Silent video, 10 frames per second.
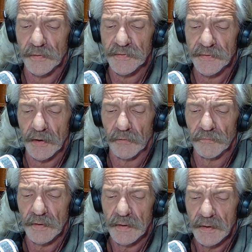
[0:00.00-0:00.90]
self,
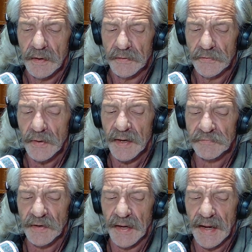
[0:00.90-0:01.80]
you have
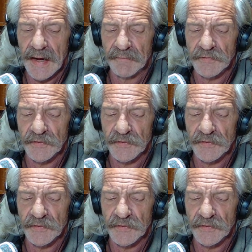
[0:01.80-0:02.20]
to have the